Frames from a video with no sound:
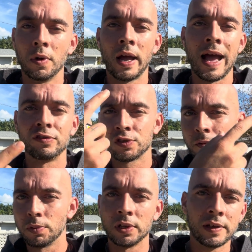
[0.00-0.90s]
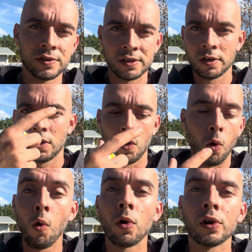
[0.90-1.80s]
have certain beliefs,
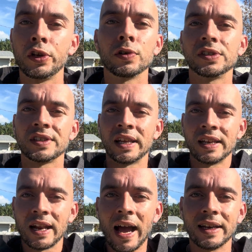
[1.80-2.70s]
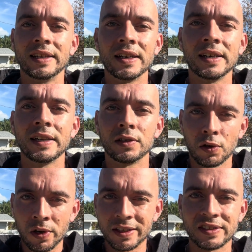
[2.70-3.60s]
or you're just in an identity,
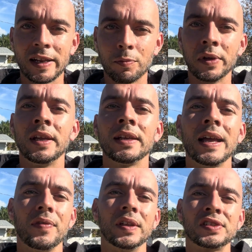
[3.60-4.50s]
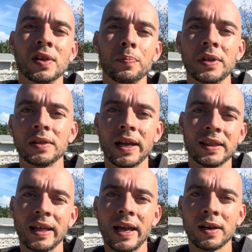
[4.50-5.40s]
you're in a state of being that something like
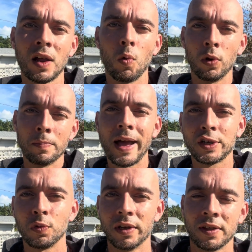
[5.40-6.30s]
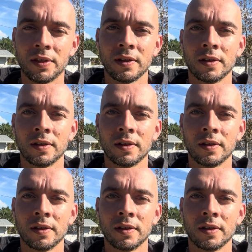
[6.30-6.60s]
that would match with.